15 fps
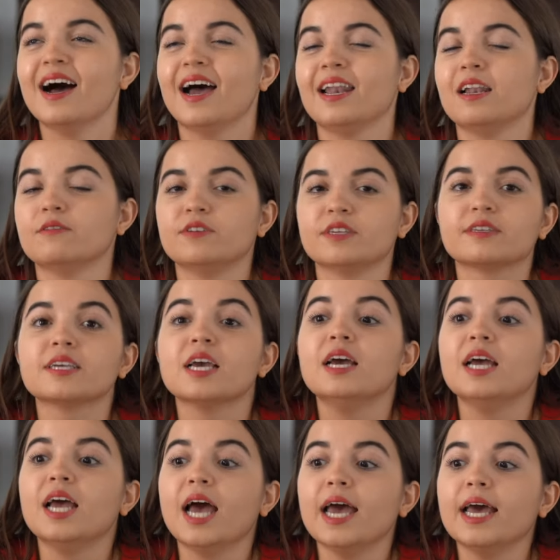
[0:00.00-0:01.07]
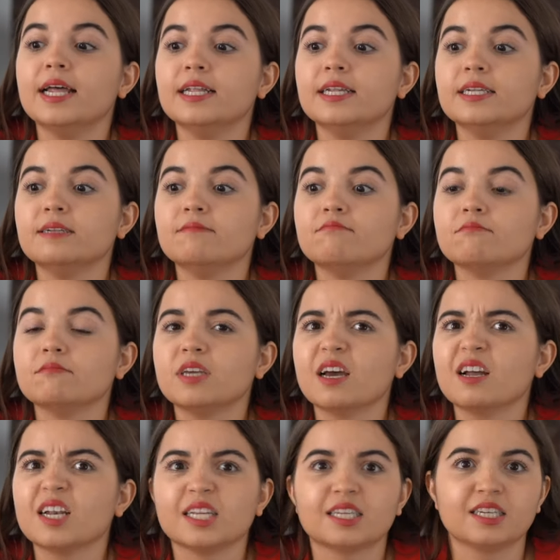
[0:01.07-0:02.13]
I love this. And
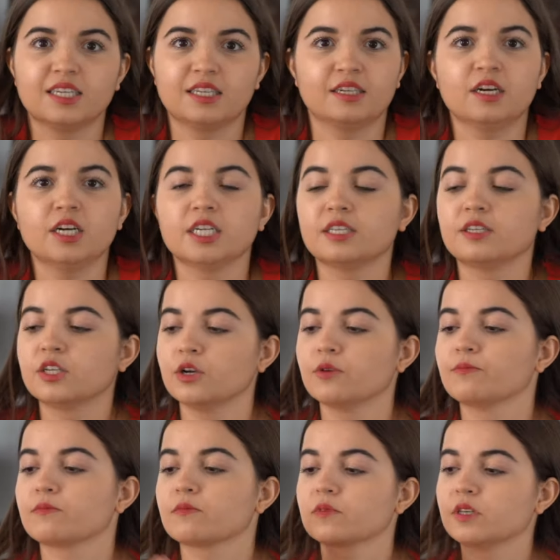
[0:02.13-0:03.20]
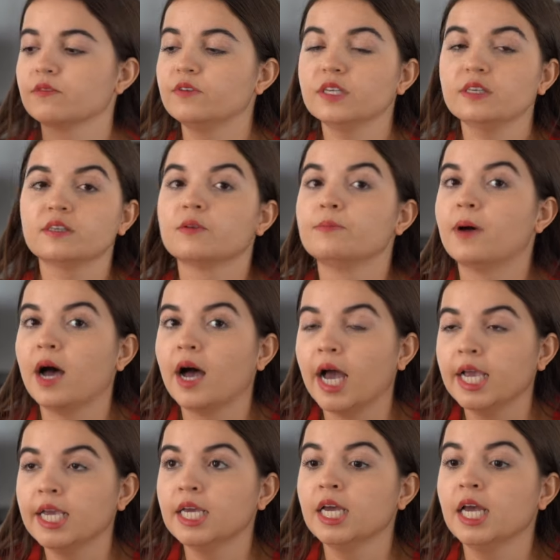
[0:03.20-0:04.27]
yeah, let's get started. So this is a
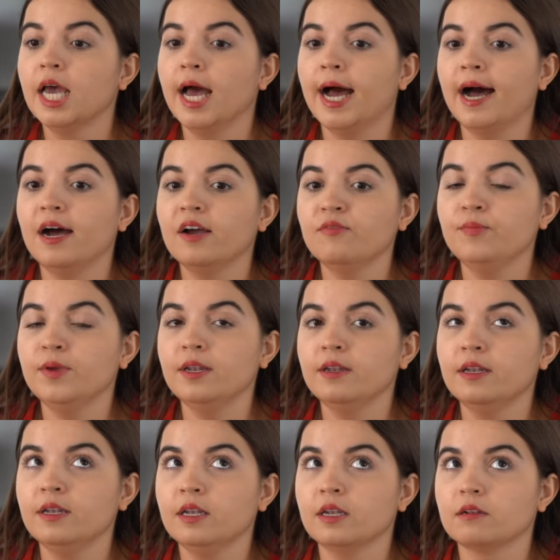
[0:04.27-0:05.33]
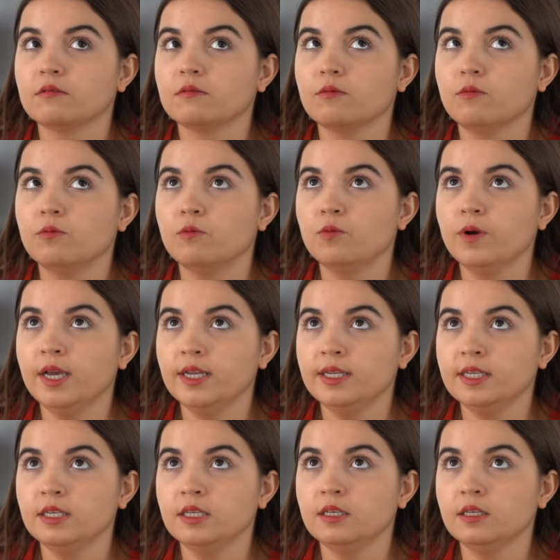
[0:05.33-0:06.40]
bag. I've been
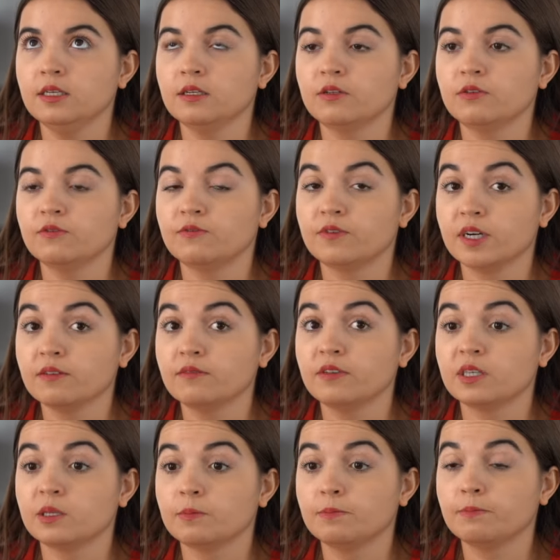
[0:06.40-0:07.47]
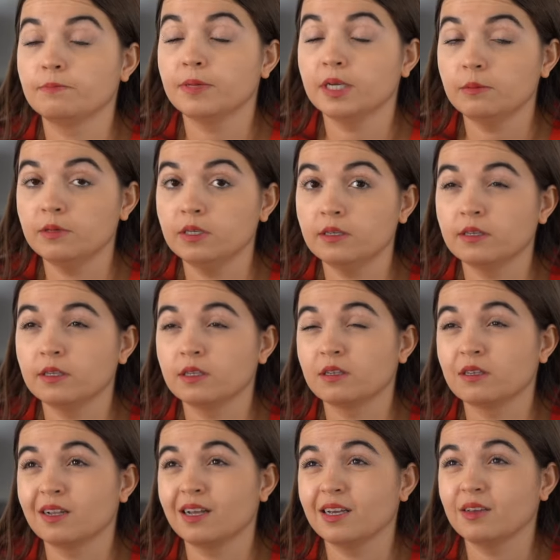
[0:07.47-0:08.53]
waiting to find this baby
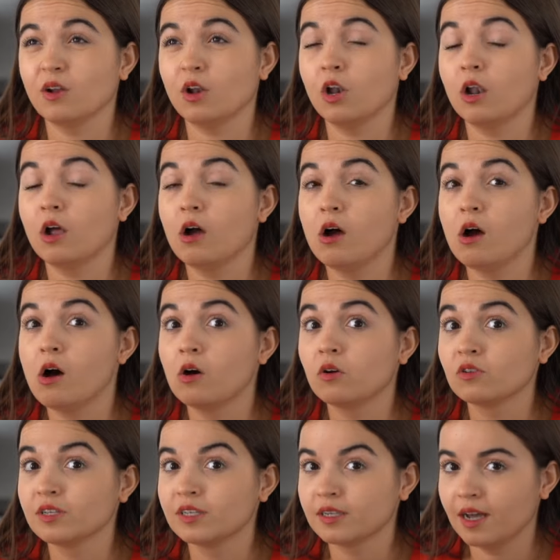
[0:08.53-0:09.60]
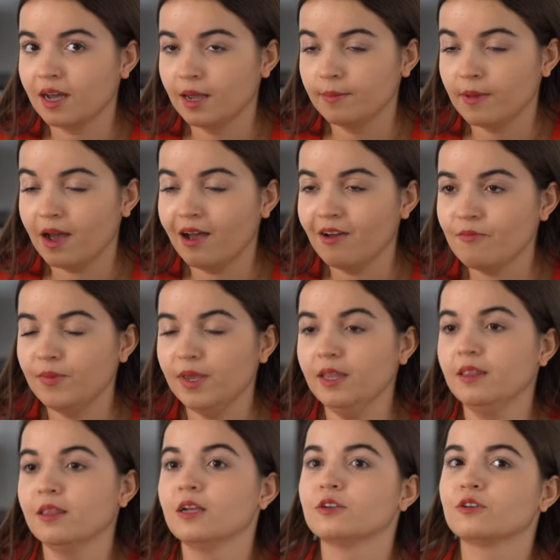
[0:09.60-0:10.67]
since like a long time. I've
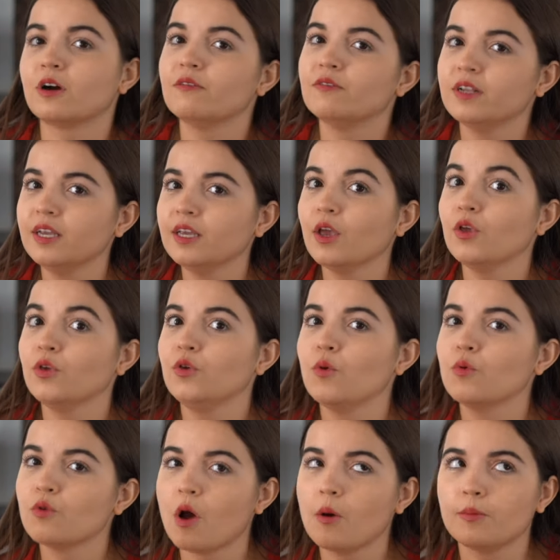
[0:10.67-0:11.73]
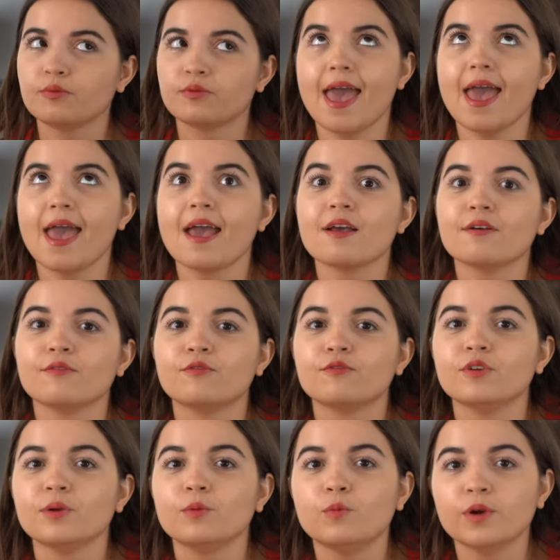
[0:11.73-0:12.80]
been traveling Europe
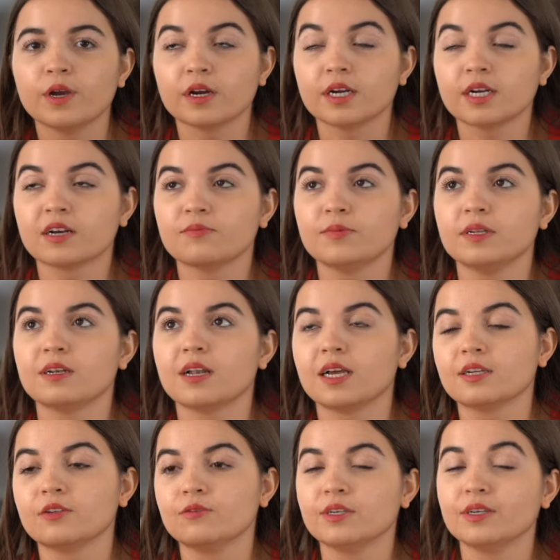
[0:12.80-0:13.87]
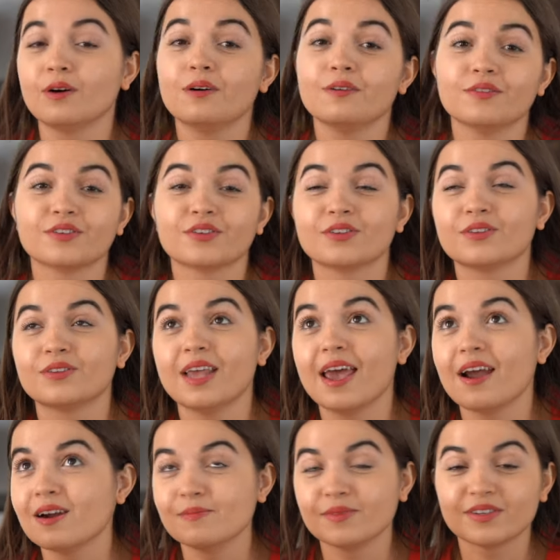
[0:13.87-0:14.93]
everywhere and I've been like doing all this
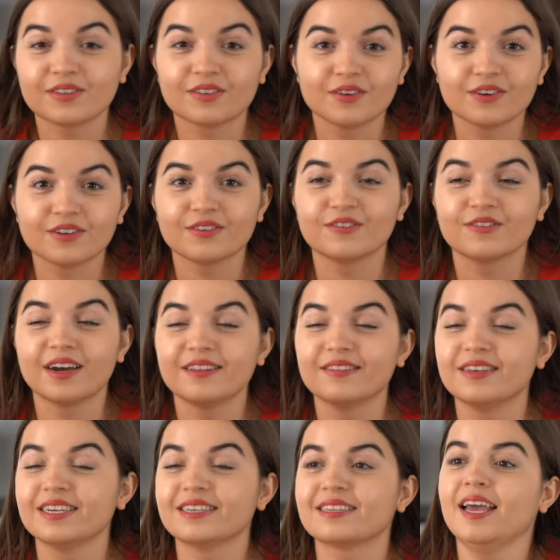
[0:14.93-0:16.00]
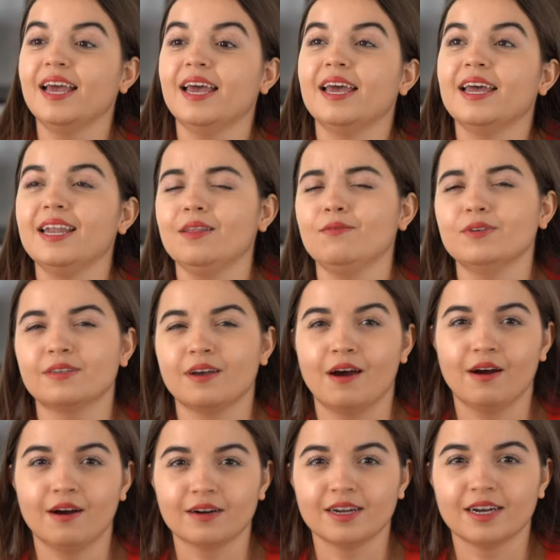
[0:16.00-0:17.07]
Hermès store to find this, and it was
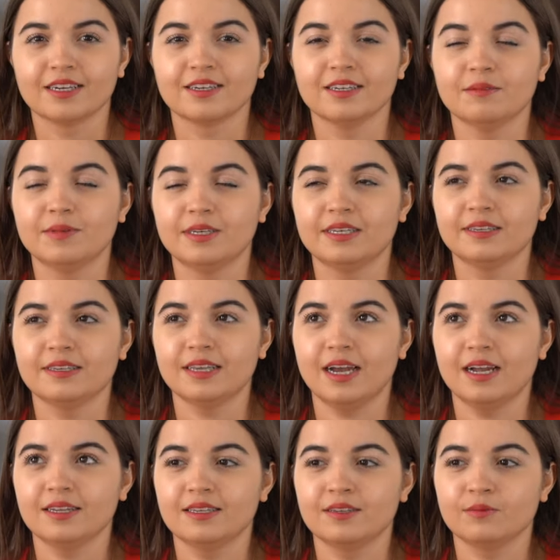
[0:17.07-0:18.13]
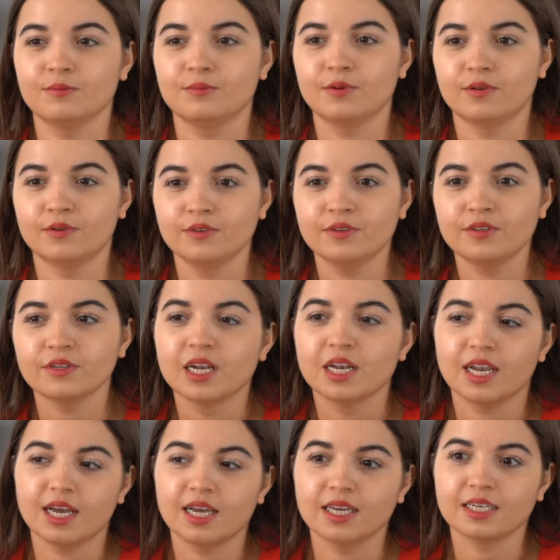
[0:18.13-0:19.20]
hard actually because at some point
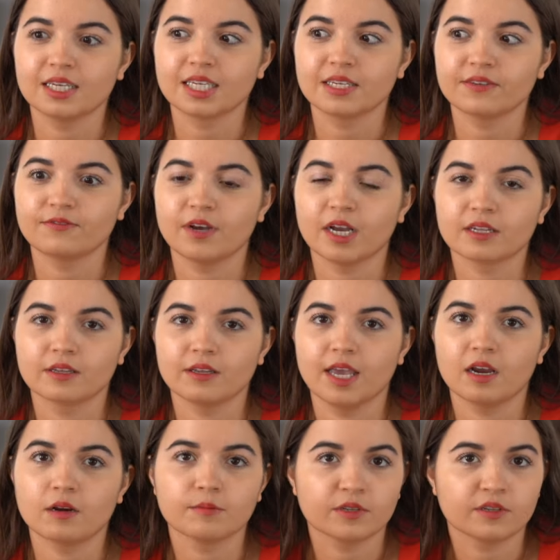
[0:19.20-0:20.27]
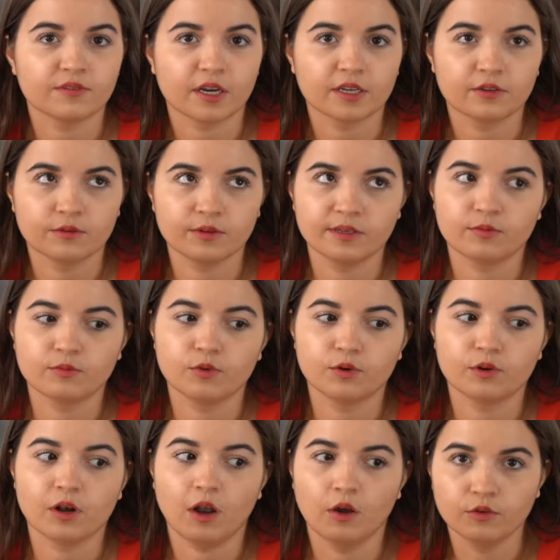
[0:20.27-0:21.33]
like Hermès factories
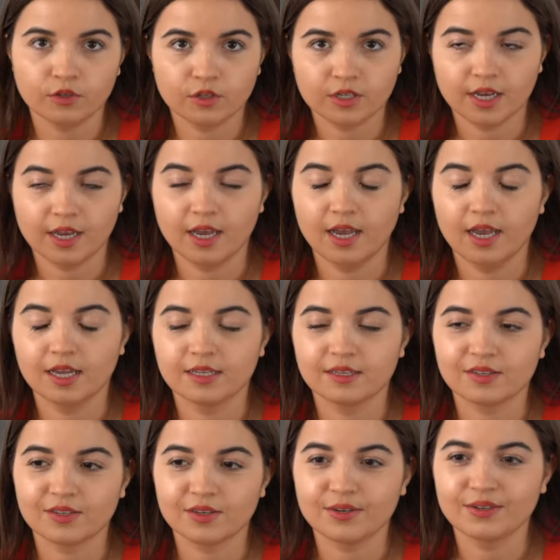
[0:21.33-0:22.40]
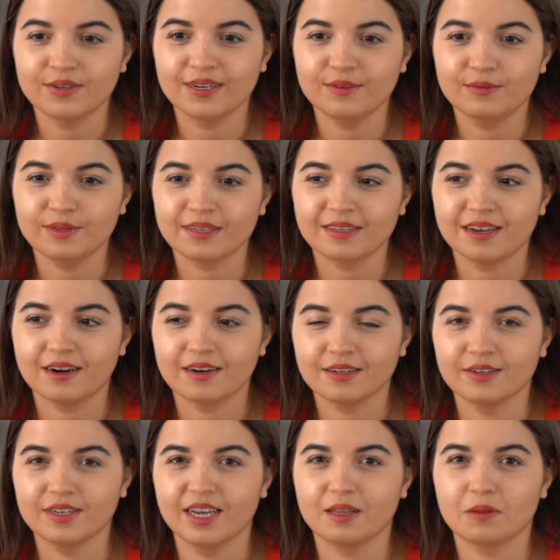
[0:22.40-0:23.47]
were closed, and so it was hard
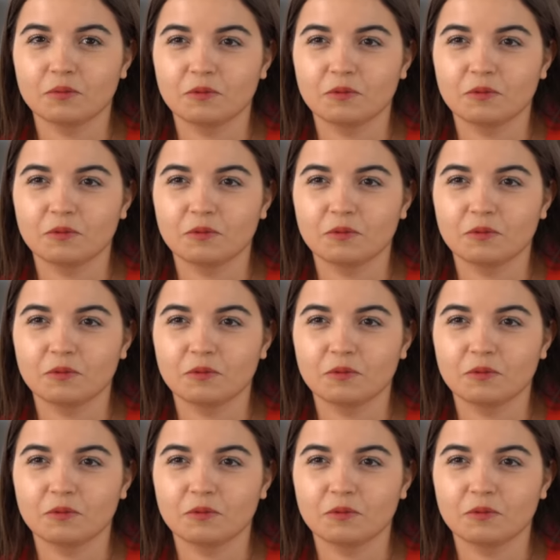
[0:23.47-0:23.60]
to get